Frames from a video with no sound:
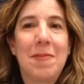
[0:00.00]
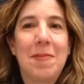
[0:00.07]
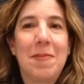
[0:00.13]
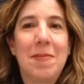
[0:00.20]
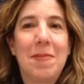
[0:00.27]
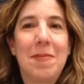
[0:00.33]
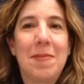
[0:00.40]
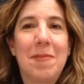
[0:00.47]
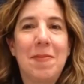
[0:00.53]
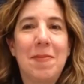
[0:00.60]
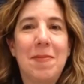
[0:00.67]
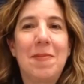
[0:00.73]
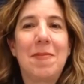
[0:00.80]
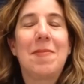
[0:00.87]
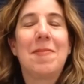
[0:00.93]
of the speakers
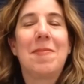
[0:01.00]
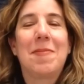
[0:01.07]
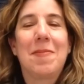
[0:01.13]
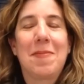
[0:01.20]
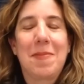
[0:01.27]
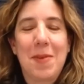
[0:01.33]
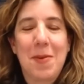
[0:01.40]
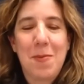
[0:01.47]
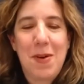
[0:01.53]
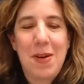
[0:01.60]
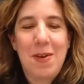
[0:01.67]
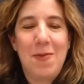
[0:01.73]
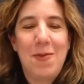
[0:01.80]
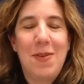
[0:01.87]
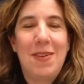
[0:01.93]
bureau and
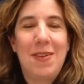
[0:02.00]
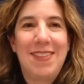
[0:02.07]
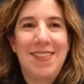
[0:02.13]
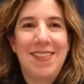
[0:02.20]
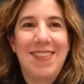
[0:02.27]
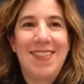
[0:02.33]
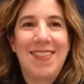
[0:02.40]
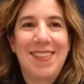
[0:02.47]
go out.